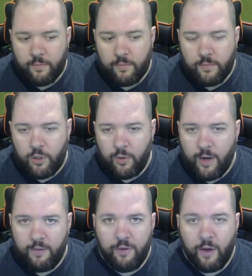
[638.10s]

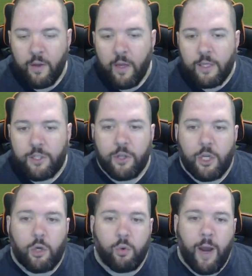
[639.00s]
295. So the
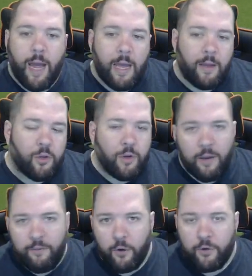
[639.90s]
gray
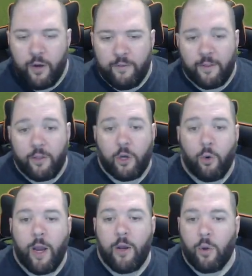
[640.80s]
294, 295. The
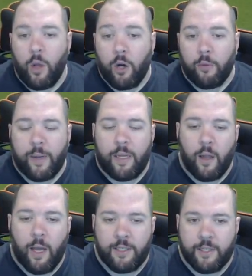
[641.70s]
gray no longer
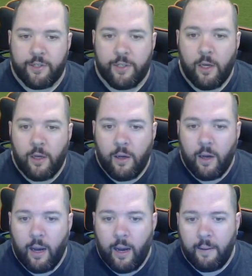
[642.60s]
penalizes
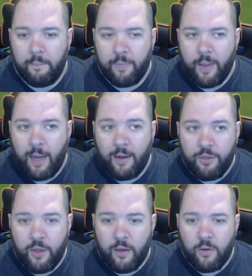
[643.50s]

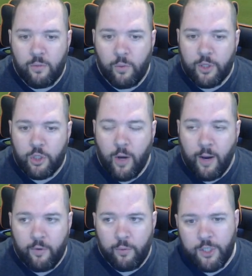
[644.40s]
anything with the
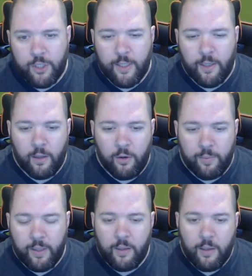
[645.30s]
driver, which it did a little
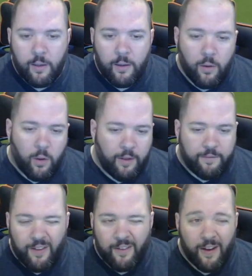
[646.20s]
bit.
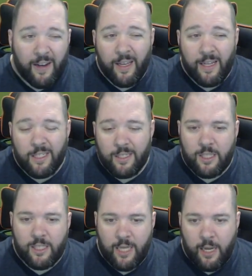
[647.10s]
If anything, it's
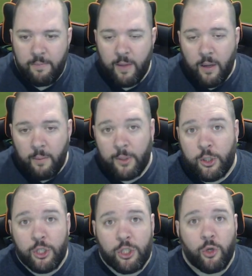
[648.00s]
the same. But
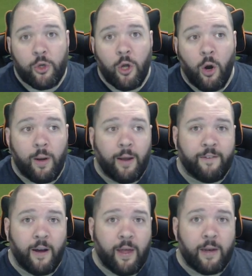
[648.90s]
just so you know, and I
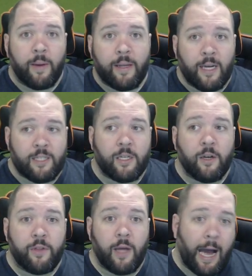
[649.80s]
found that in my testing
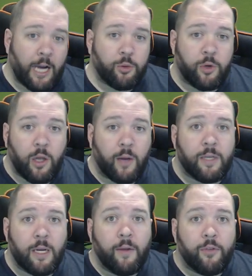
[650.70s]
of the actual clubs,
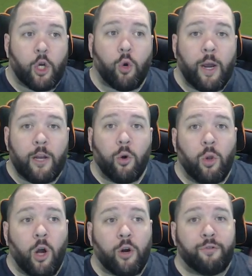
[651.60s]
the gray no
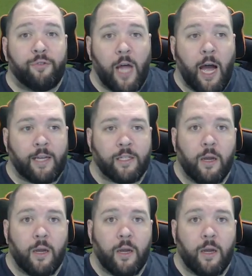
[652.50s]
longer flies.